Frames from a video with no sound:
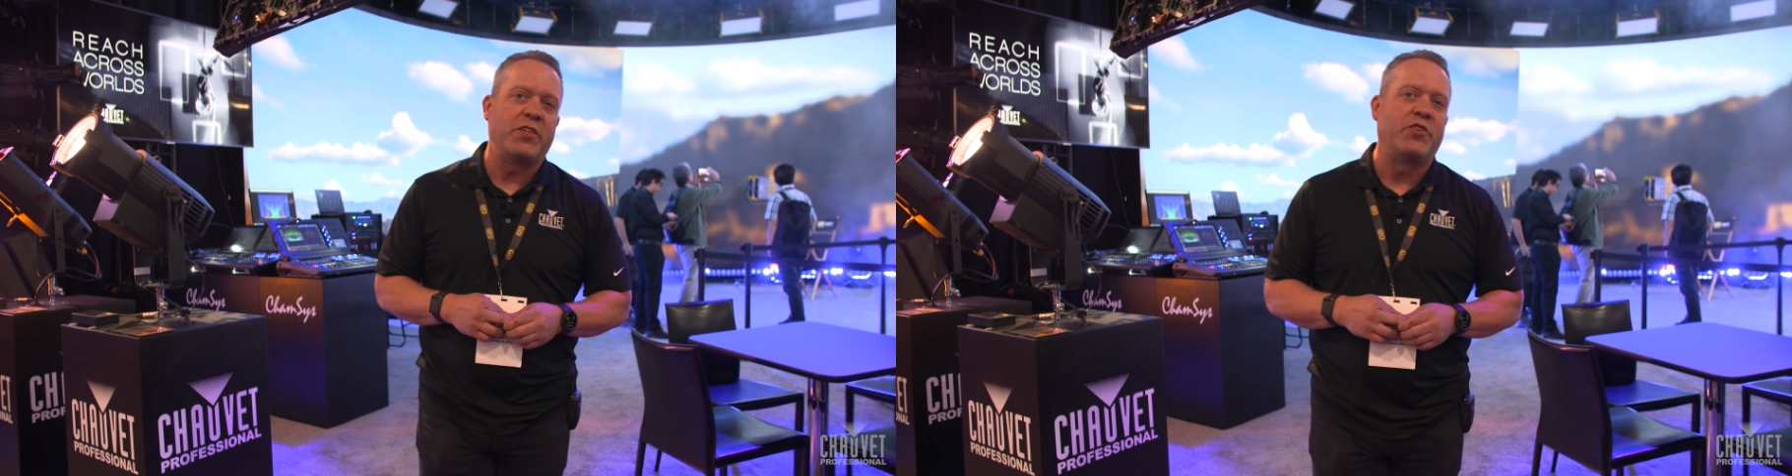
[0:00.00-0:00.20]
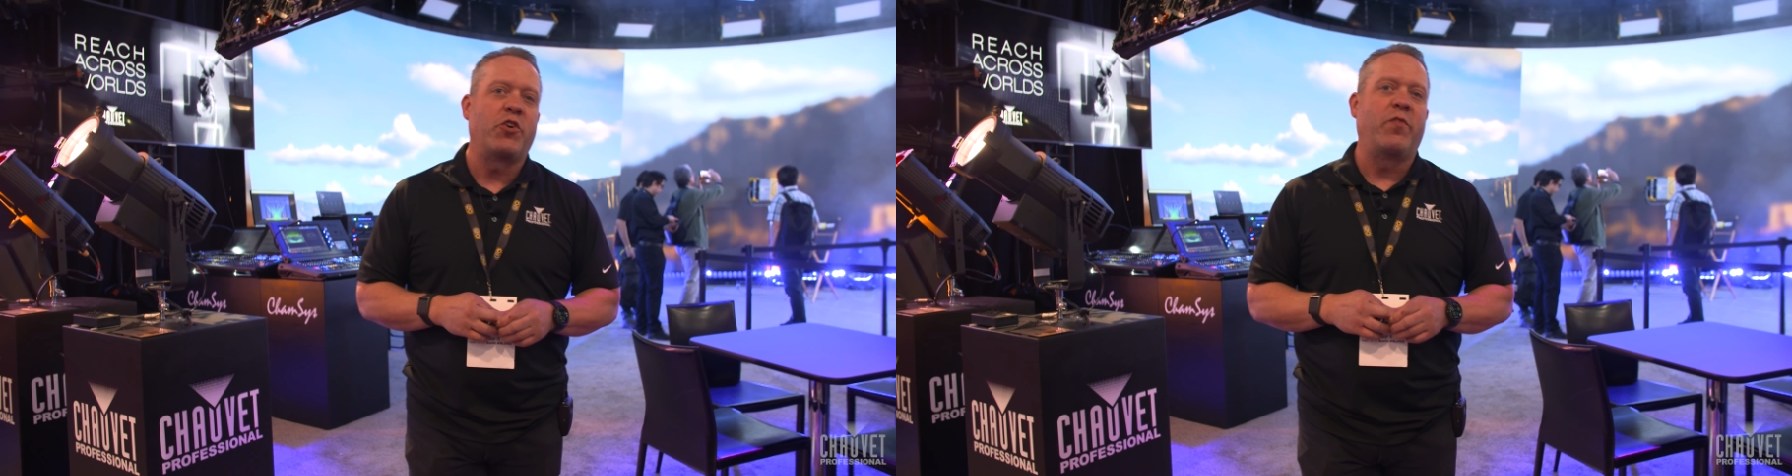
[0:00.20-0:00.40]

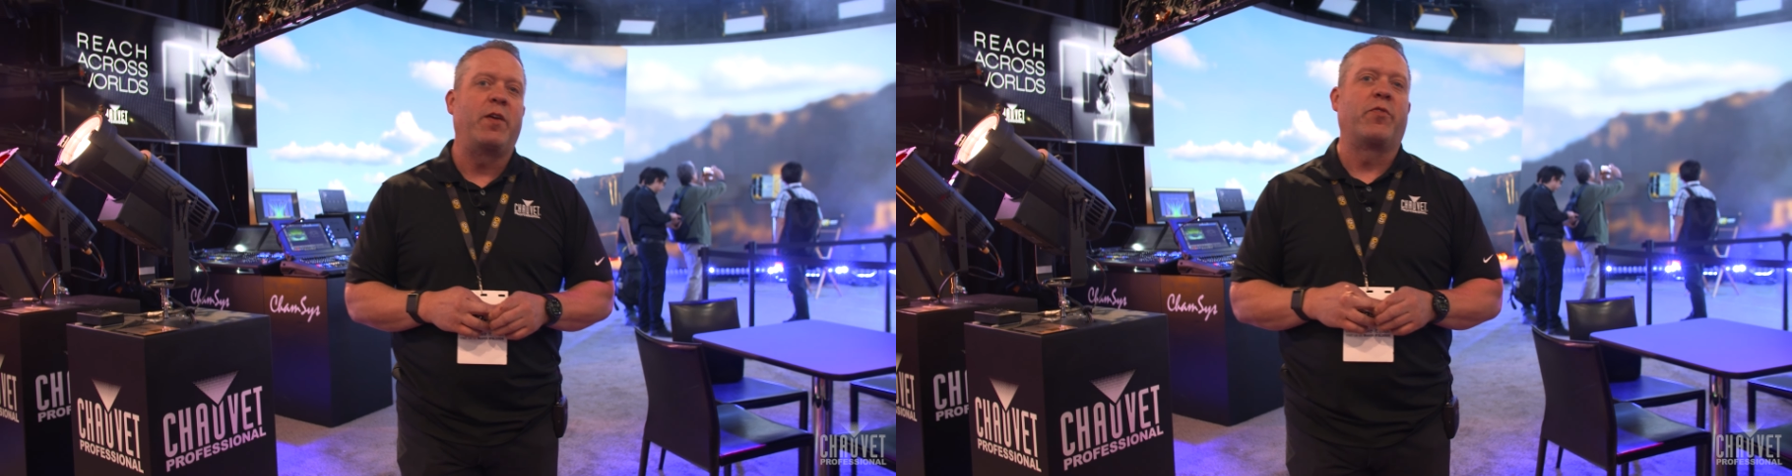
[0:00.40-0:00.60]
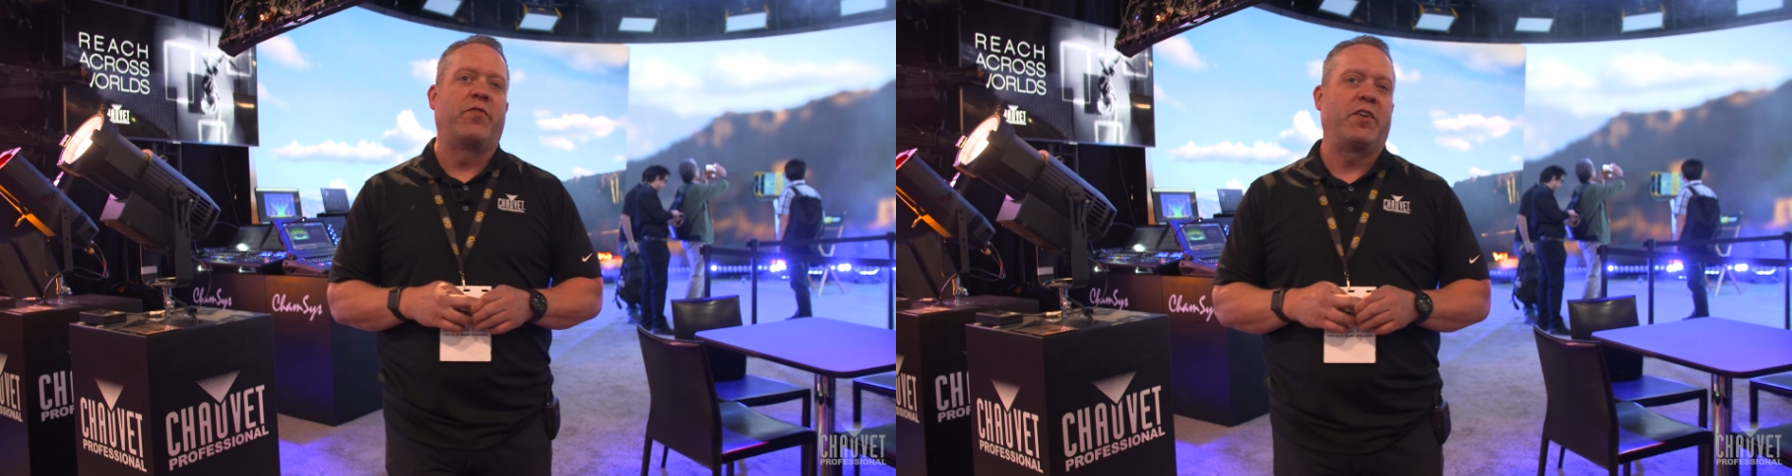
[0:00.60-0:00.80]
Chauvet
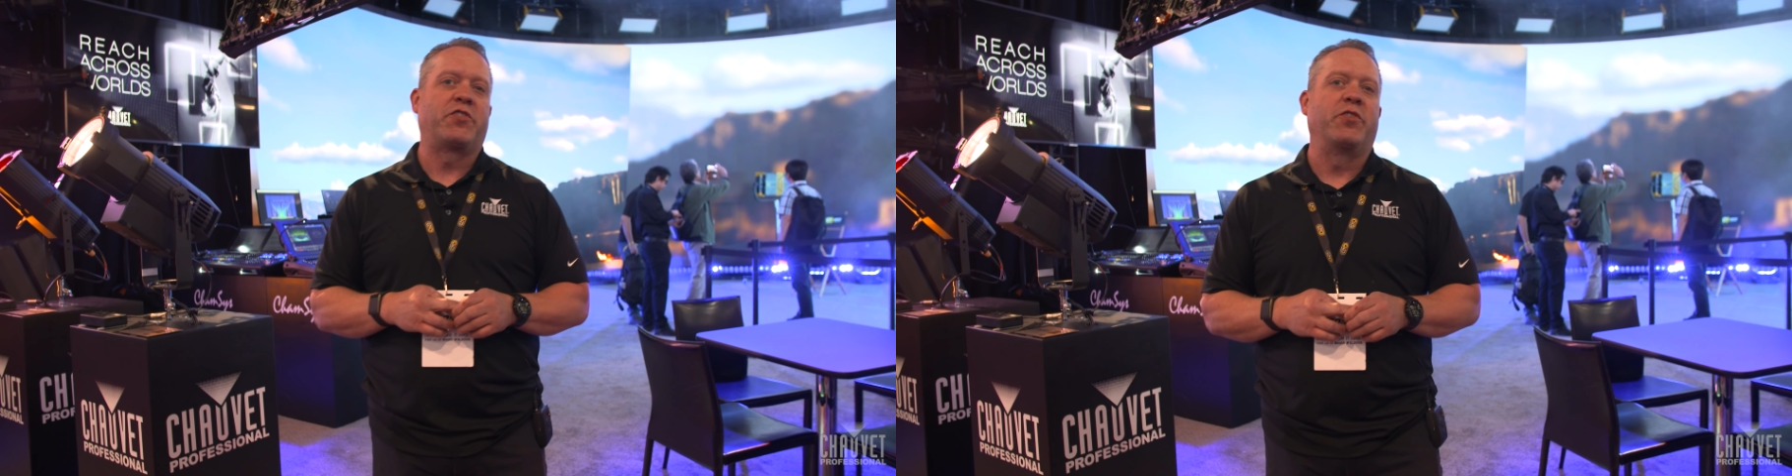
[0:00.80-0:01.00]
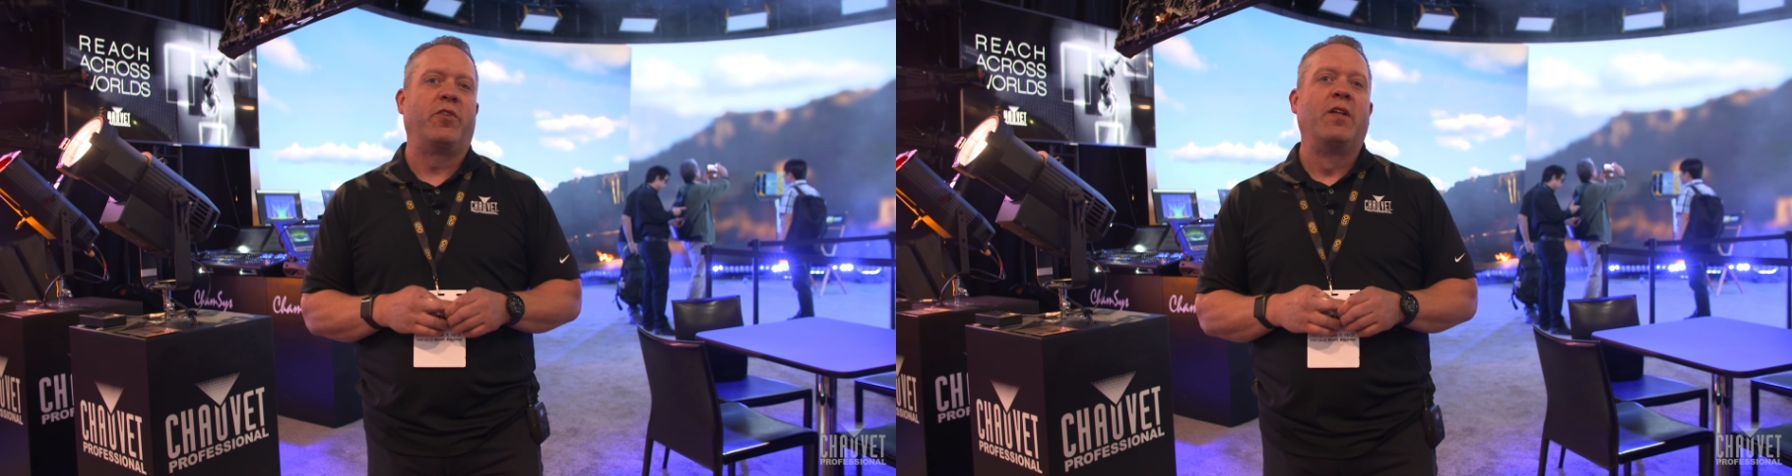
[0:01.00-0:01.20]

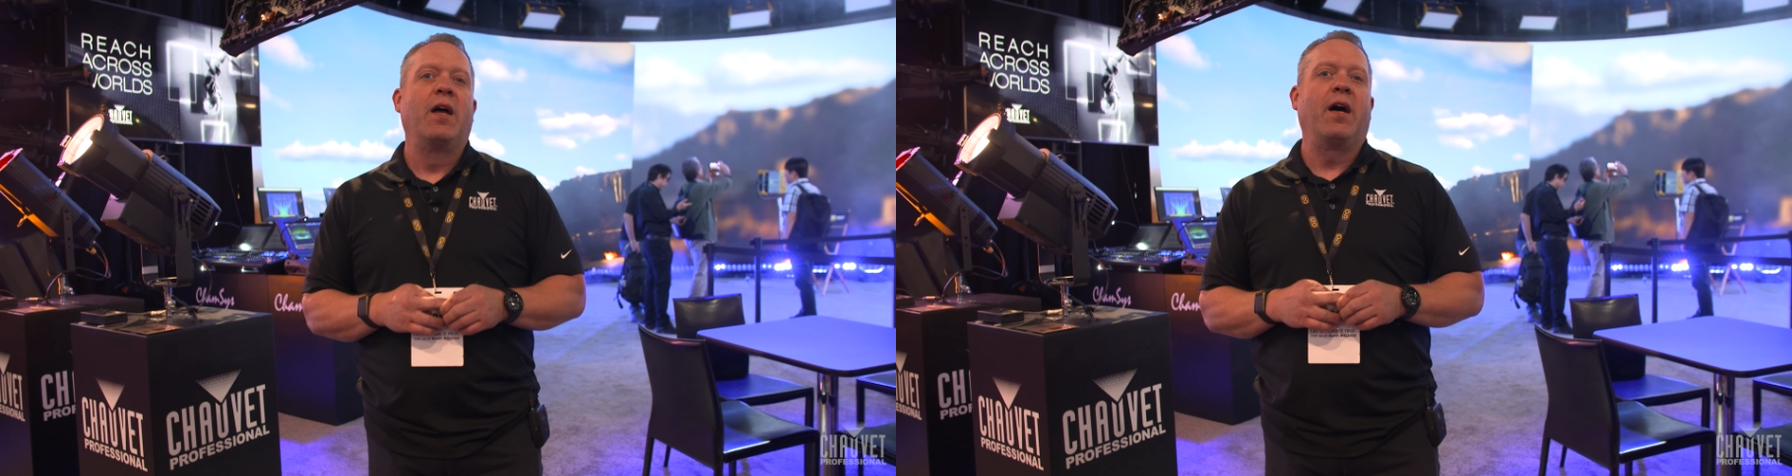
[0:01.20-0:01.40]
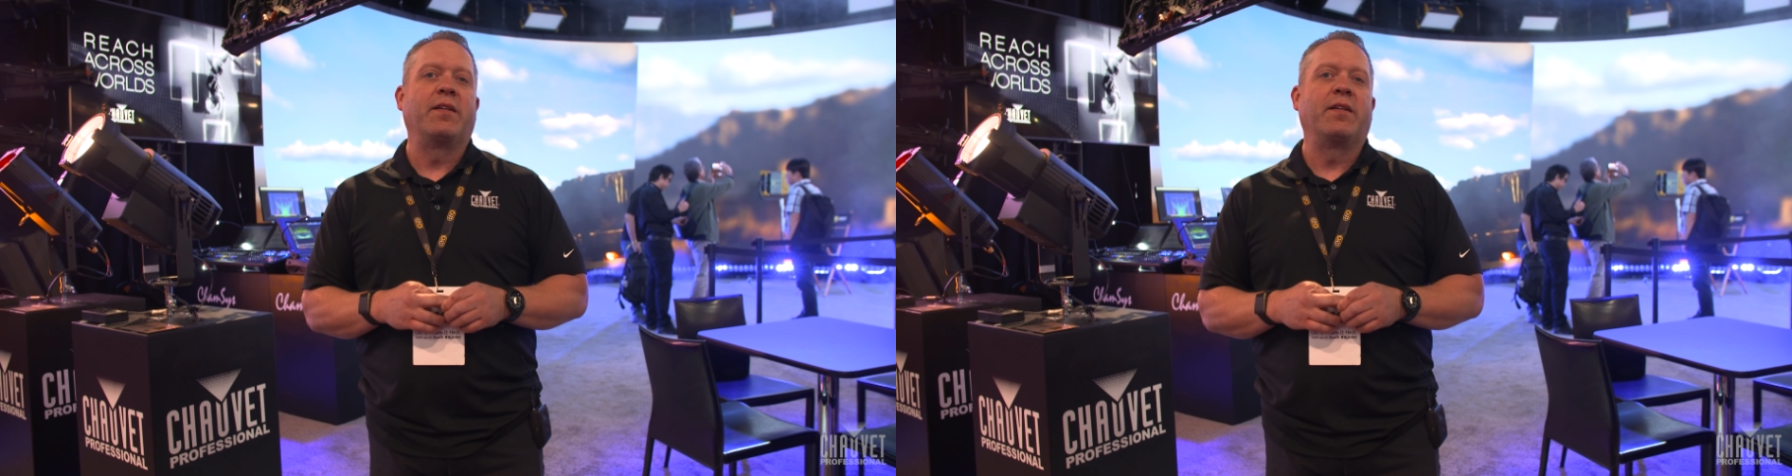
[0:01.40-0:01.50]
professional uh,